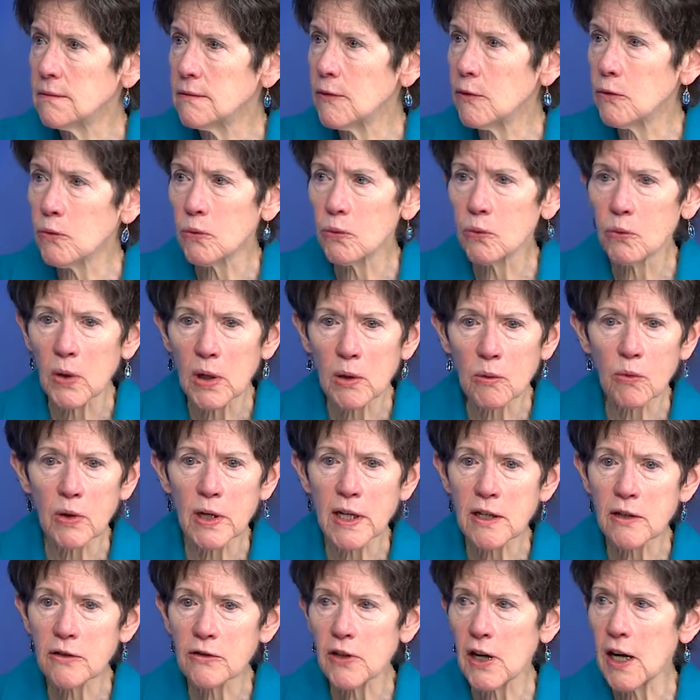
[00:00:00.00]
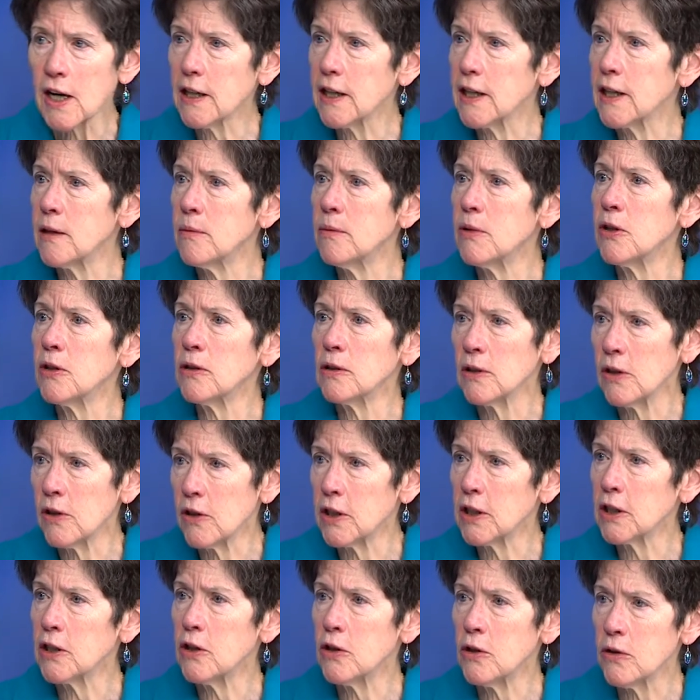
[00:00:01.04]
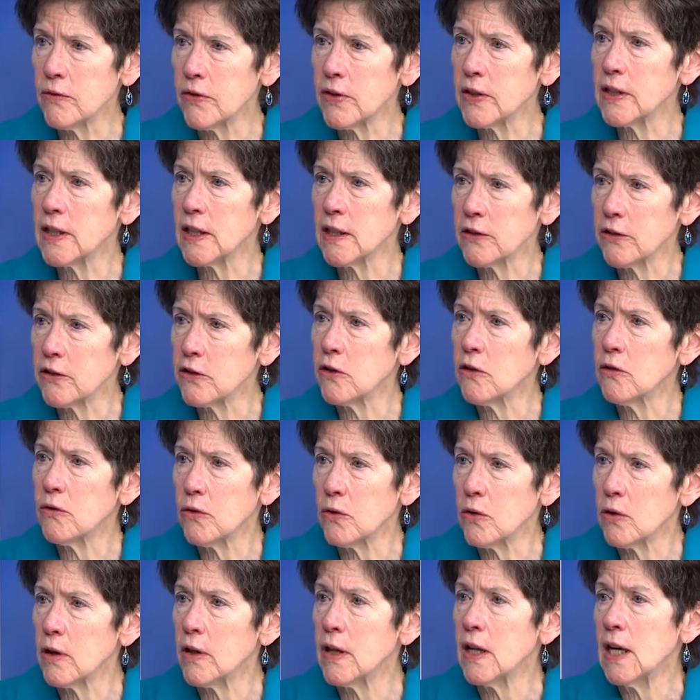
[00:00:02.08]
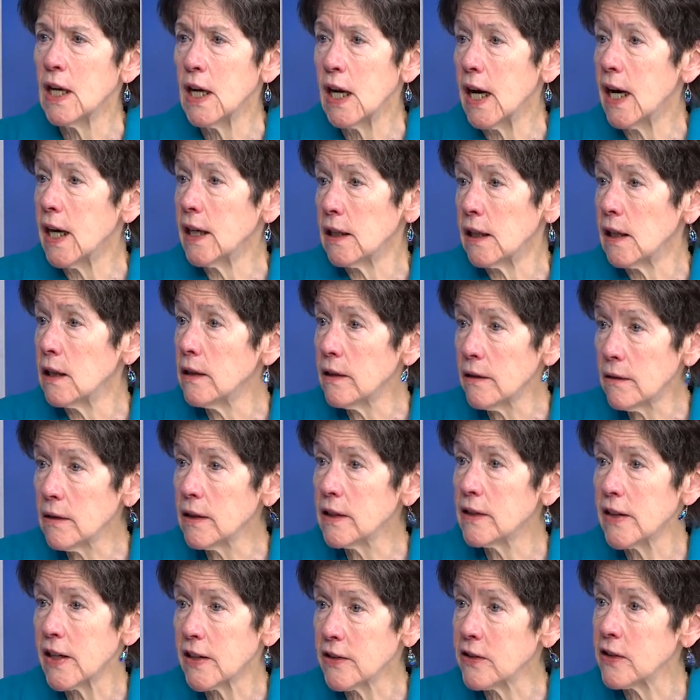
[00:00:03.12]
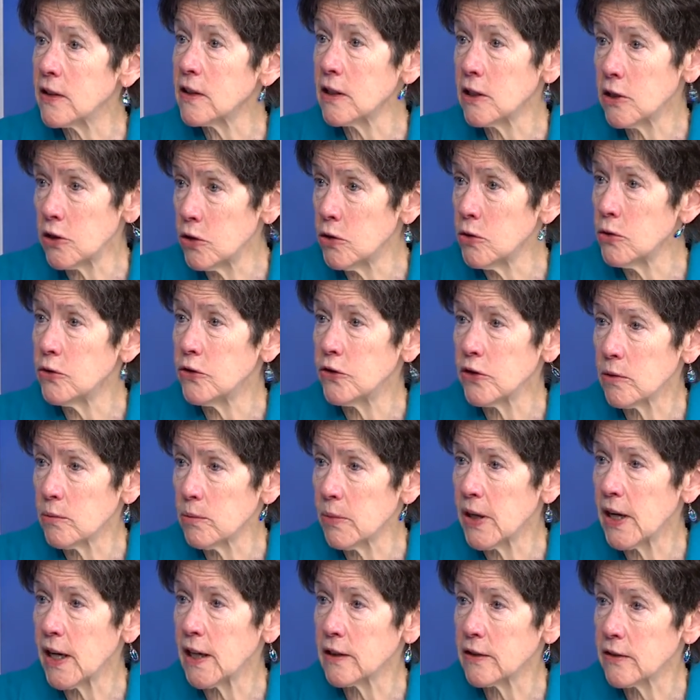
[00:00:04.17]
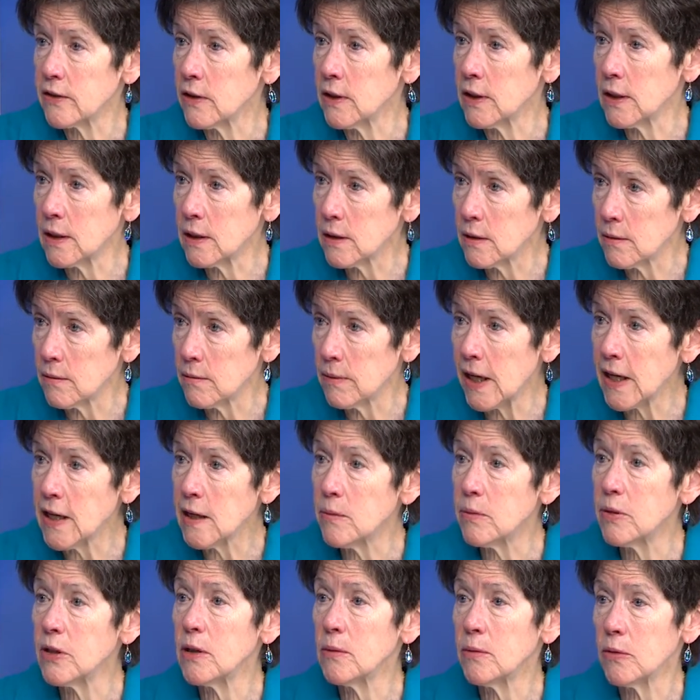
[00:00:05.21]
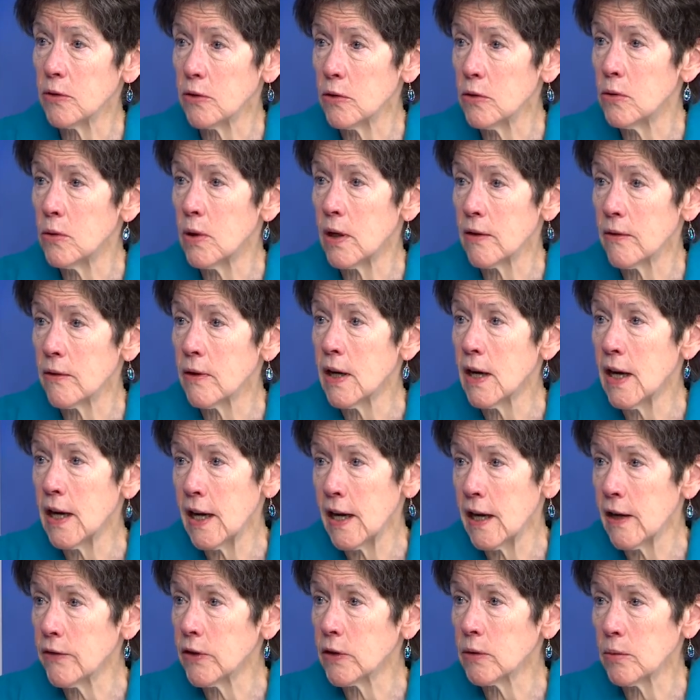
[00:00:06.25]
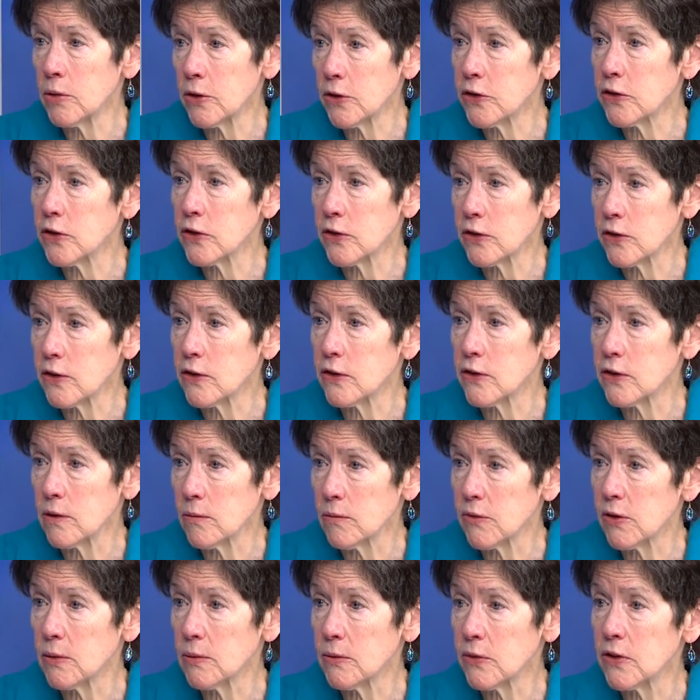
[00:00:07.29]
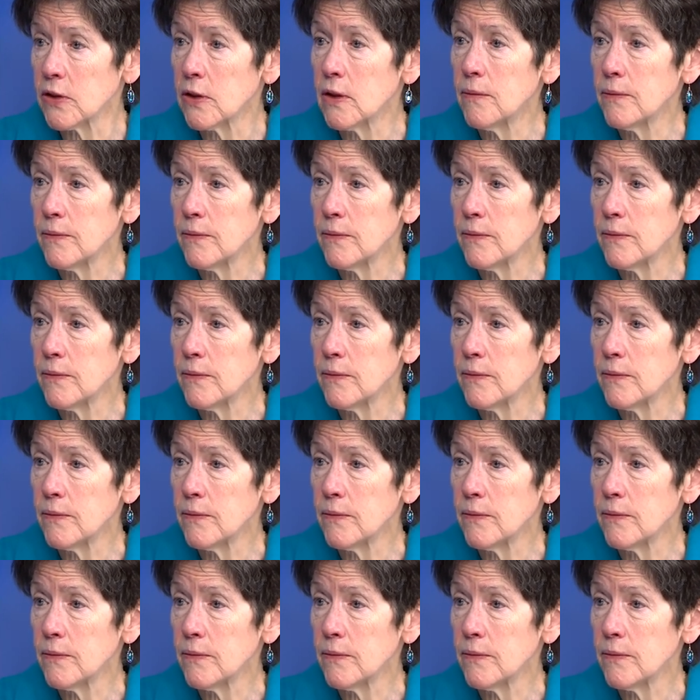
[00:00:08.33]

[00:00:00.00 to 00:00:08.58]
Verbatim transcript: What, what are you talking about, long COVID, and so forth? And clearly that's had a huge impact on many people who are having persistent symptoms.